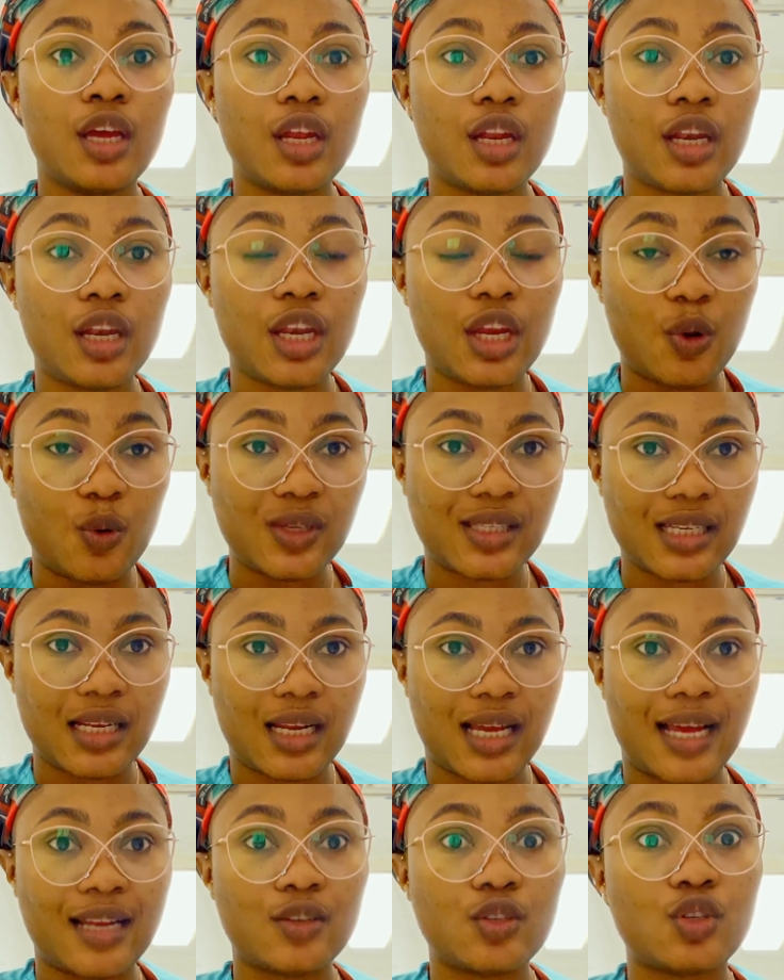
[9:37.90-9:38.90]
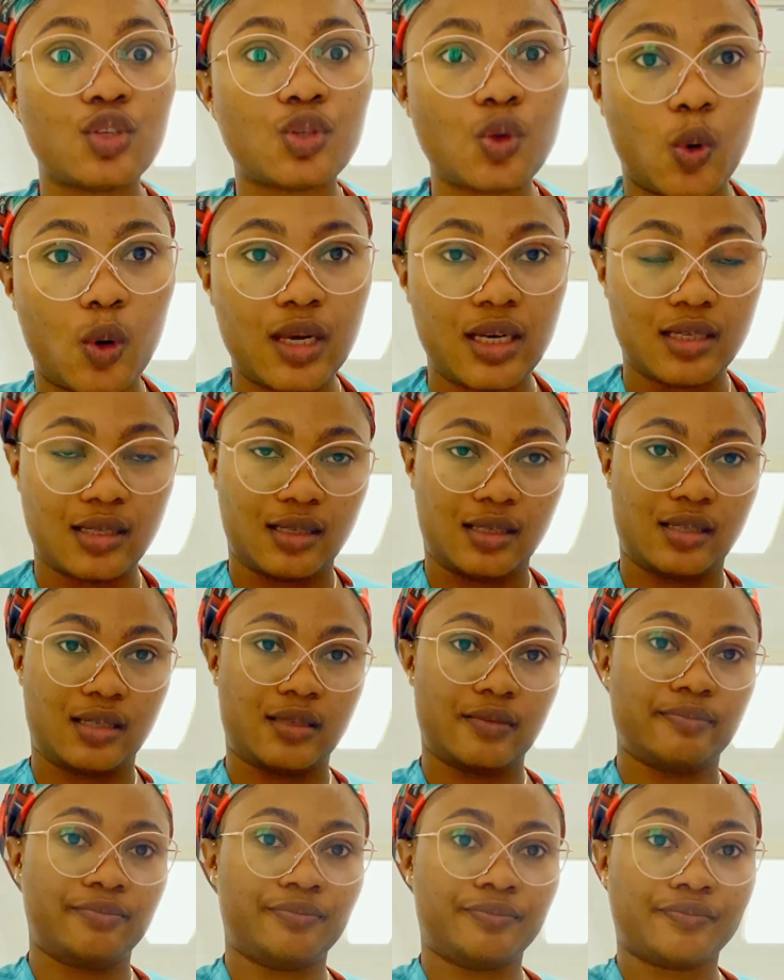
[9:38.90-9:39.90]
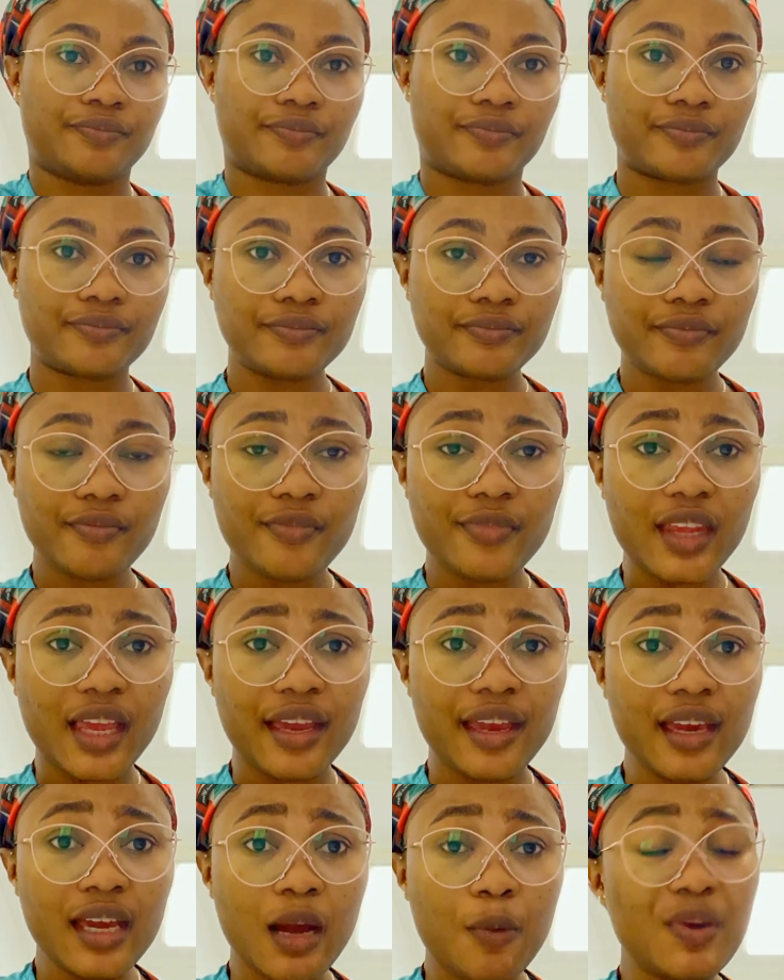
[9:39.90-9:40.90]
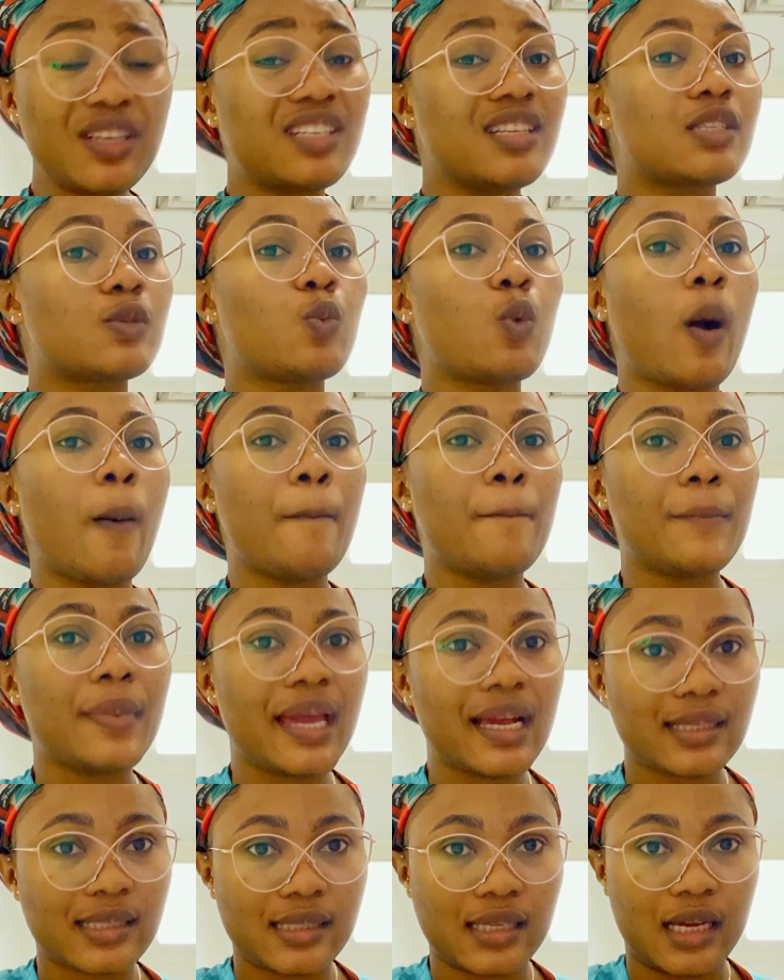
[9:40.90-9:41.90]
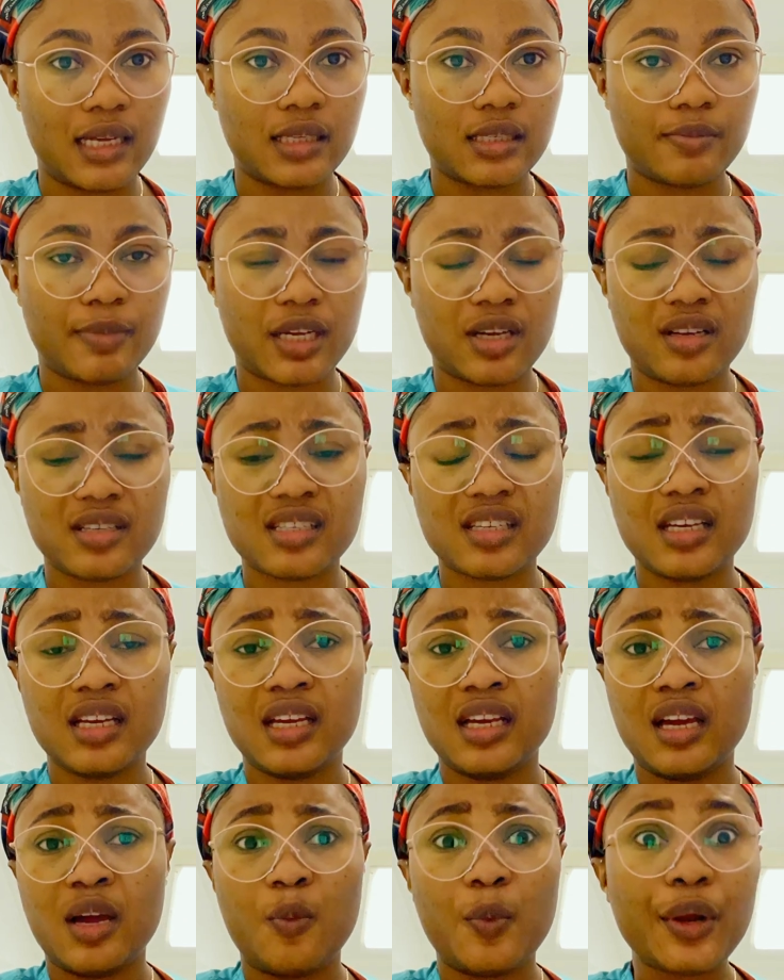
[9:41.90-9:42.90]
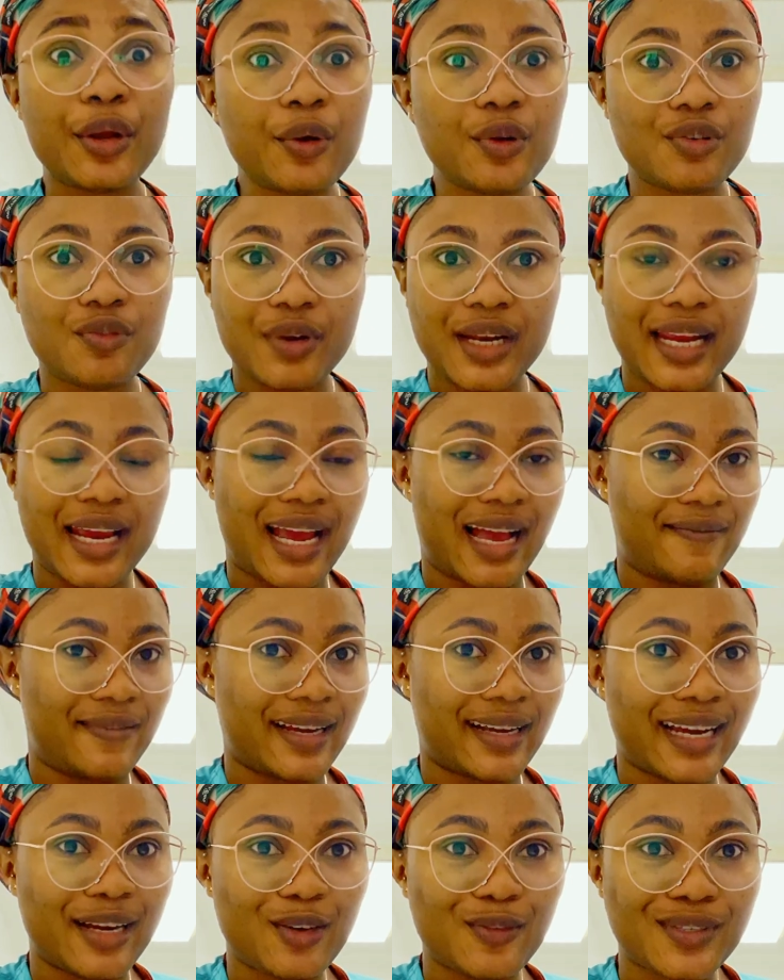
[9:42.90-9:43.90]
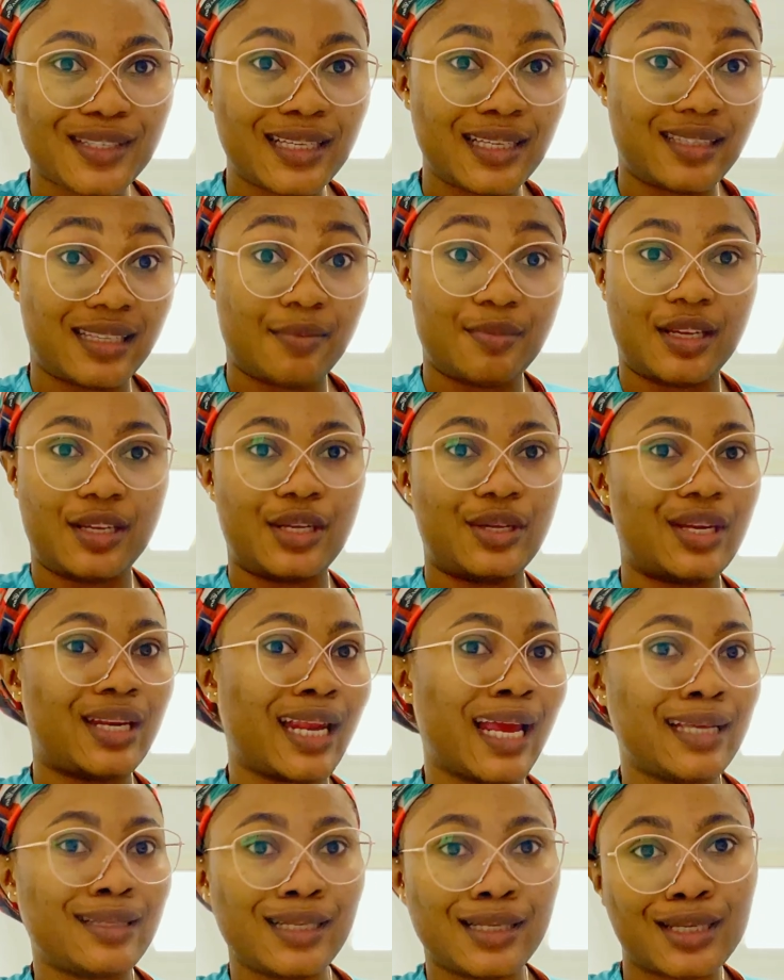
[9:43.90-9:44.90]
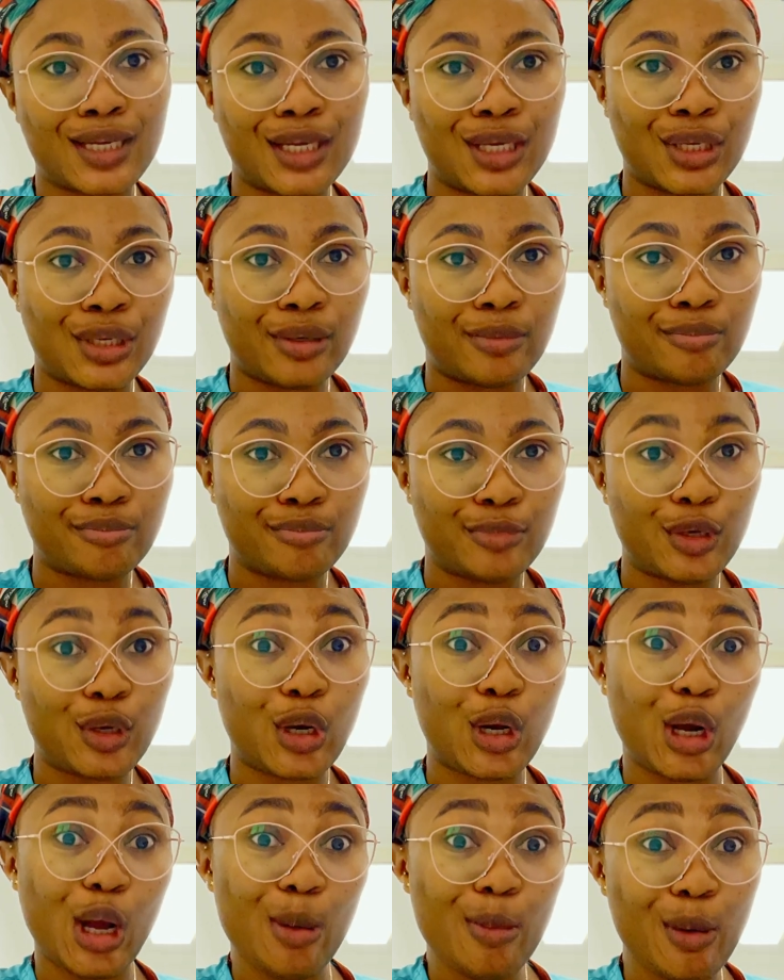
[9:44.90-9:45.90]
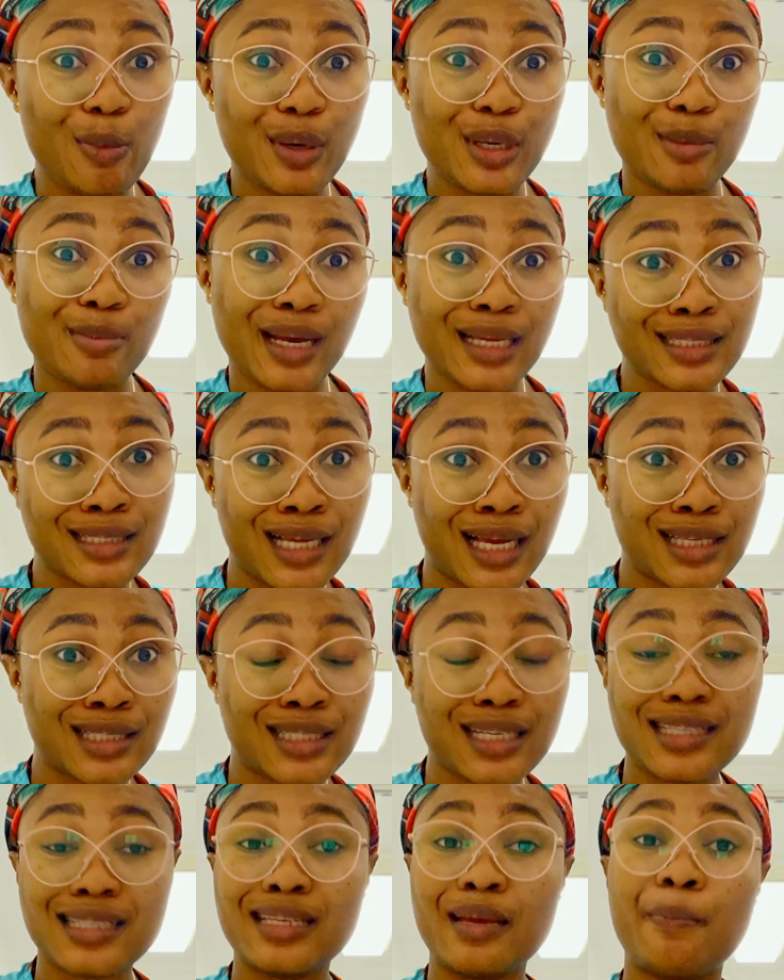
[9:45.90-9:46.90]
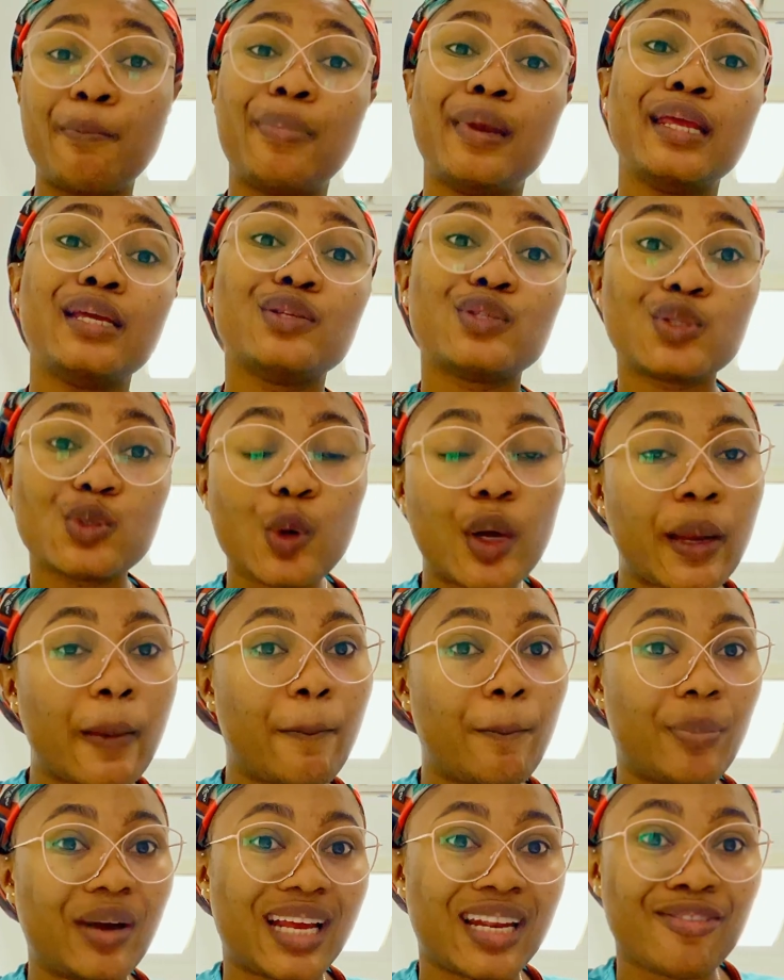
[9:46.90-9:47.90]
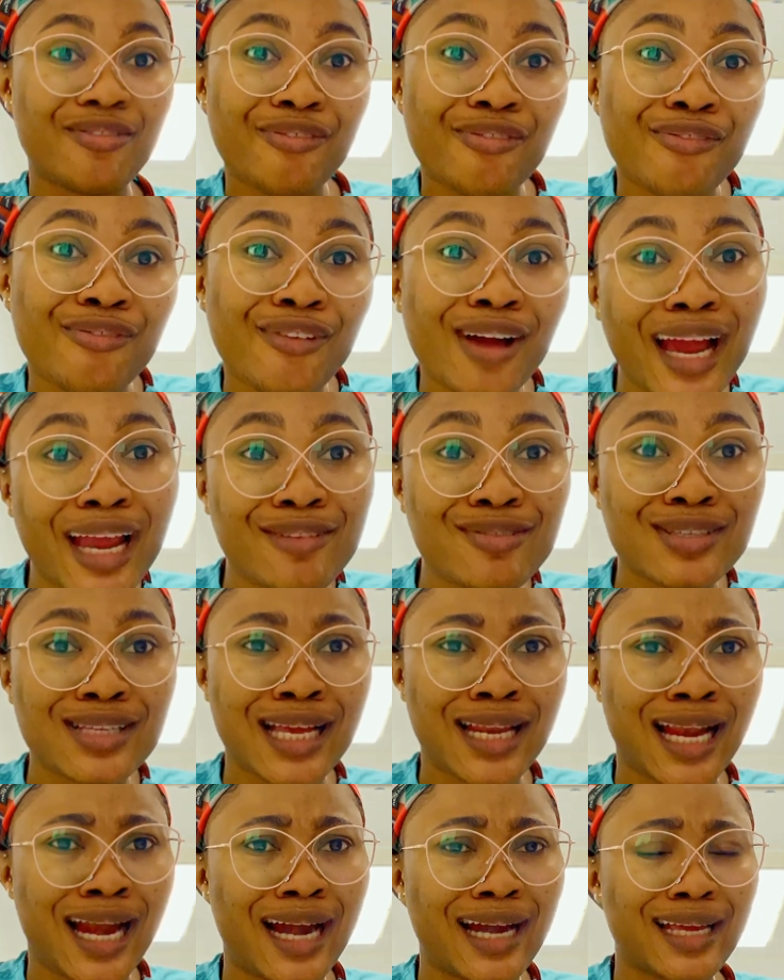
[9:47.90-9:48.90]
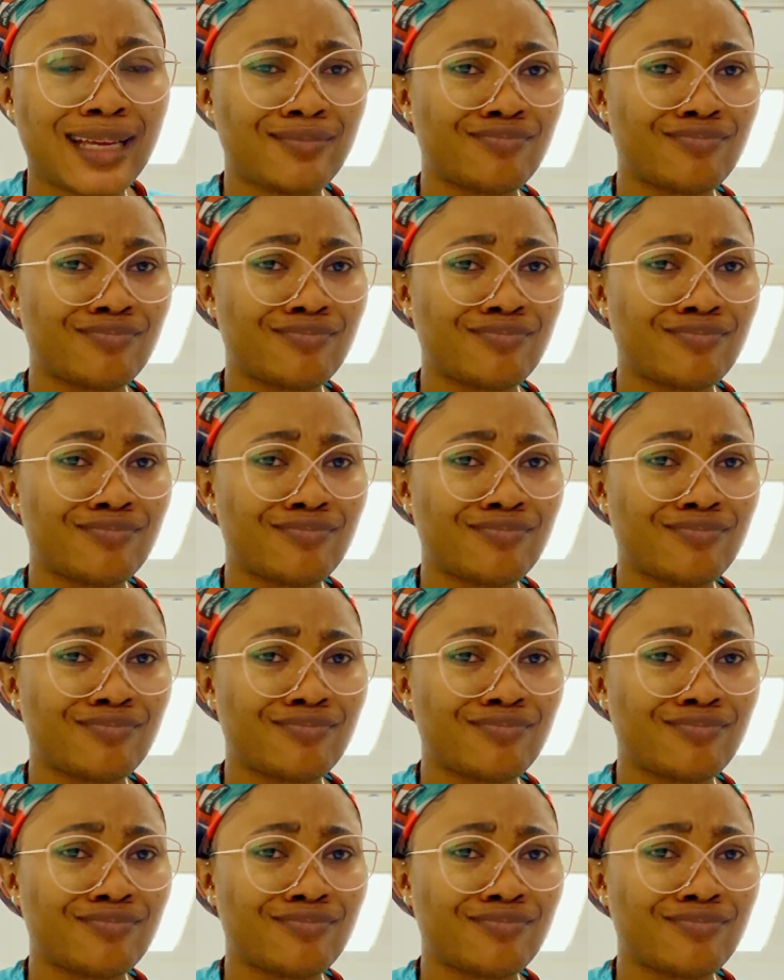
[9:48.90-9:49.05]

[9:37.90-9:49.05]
New Zealand dollars. Yeah, which is what makes sense, because we don't really have that kind of system in the United Kingdom. You come in with a master's, they still place you on a band 5 salary.